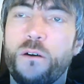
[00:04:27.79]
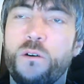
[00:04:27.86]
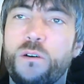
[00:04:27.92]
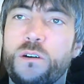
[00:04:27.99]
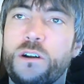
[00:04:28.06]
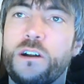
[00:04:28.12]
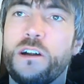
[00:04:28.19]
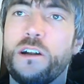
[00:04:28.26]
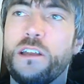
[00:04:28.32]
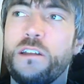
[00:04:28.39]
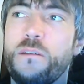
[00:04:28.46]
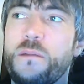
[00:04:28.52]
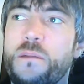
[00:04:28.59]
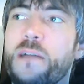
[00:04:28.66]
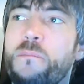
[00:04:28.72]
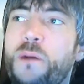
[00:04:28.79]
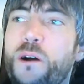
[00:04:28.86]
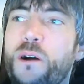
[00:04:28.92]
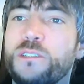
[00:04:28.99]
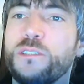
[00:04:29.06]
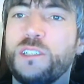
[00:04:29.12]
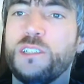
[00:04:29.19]
or make a
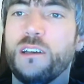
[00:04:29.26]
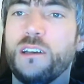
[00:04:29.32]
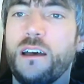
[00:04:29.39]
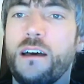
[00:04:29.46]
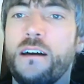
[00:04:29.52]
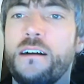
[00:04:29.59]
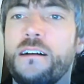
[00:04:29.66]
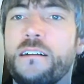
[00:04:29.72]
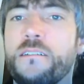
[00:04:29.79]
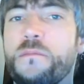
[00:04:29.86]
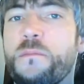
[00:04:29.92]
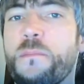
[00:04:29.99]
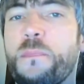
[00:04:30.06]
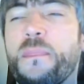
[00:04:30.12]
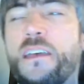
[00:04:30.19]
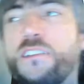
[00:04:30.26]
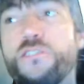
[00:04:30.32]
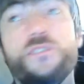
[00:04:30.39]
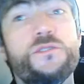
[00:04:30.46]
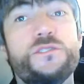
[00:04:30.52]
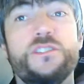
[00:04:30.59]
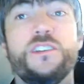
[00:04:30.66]
post
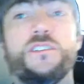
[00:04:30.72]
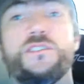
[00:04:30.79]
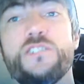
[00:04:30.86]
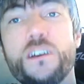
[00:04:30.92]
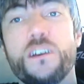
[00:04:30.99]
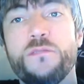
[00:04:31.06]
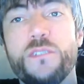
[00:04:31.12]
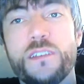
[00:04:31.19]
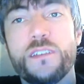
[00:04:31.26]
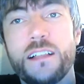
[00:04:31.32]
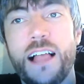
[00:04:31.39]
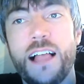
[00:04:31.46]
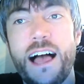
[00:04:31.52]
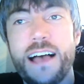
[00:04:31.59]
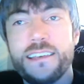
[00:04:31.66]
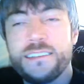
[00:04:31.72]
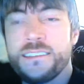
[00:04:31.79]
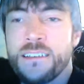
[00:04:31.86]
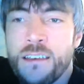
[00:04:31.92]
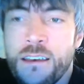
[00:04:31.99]
introducing yourself to the class.